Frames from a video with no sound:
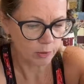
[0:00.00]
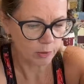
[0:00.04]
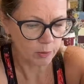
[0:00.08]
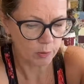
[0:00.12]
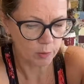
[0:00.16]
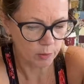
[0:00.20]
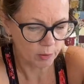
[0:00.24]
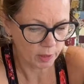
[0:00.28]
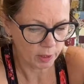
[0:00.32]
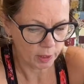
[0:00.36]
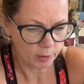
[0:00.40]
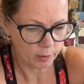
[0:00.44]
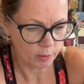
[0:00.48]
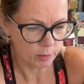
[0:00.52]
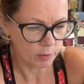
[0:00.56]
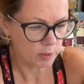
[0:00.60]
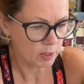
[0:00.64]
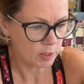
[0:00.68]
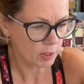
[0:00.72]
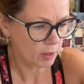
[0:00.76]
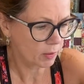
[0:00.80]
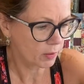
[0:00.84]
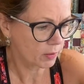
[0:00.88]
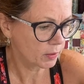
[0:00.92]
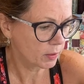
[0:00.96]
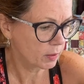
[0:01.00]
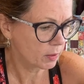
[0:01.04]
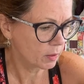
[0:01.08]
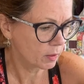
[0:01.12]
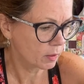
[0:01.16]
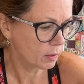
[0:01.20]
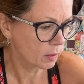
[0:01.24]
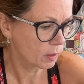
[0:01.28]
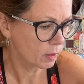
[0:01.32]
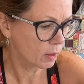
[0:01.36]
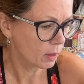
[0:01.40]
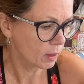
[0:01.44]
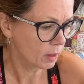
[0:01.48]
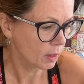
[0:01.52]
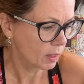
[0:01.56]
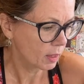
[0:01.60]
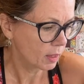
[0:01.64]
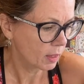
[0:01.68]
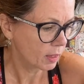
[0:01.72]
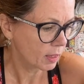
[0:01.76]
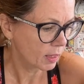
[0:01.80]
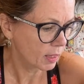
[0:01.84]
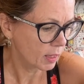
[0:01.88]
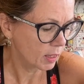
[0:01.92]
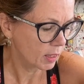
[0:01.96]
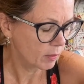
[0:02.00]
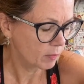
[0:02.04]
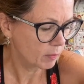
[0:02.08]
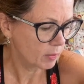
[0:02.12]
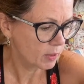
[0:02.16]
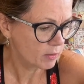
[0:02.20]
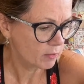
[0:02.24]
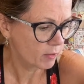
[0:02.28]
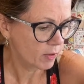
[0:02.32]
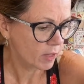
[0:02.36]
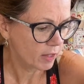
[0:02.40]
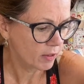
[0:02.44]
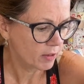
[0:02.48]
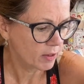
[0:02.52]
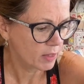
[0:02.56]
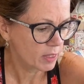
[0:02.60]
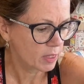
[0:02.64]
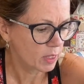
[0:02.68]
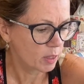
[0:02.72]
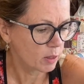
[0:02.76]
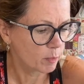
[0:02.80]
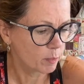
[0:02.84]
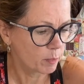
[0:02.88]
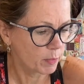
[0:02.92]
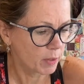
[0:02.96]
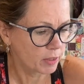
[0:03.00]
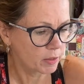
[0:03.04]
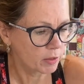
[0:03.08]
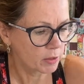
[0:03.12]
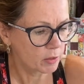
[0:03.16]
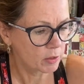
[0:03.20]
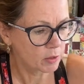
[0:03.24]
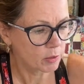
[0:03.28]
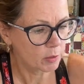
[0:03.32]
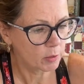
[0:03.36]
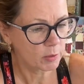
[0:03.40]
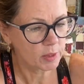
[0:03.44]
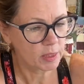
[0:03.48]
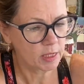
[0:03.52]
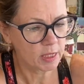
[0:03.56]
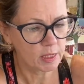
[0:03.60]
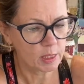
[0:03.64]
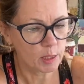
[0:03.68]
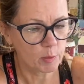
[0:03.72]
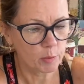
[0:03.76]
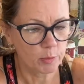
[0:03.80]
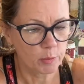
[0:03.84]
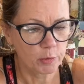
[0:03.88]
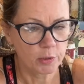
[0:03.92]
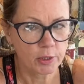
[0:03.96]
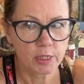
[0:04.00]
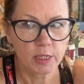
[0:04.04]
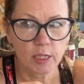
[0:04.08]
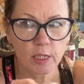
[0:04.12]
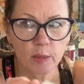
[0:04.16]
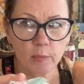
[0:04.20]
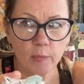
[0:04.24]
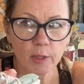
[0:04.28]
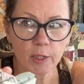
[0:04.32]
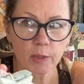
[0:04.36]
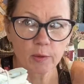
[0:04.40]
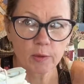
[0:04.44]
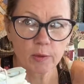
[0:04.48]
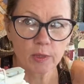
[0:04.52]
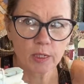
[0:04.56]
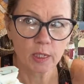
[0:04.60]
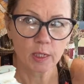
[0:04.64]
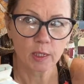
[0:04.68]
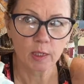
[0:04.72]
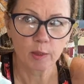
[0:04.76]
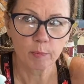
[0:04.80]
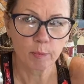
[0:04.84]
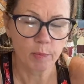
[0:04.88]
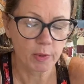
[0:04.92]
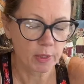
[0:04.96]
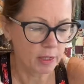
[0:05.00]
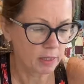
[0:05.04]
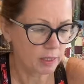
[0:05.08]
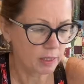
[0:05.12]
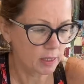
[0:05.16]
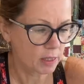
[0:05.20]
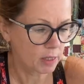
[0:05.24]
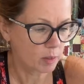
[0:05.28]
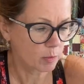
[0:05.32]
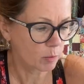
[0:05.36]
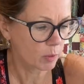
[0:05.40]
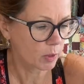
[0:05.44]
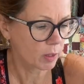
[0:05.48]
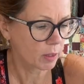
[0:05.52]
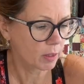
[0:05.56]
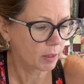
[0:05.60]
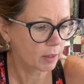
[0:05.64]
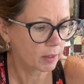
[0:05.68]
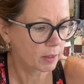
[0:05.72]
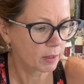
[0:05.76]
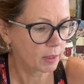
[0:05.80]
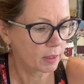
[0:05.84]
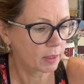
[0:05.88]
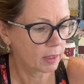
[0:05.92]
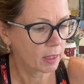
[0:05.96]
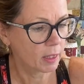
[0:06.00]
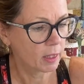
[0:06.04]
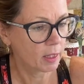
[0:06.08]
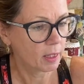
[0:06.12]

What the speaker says: all those on. There's various other bundles. That's a Pretty Moda Bliss one.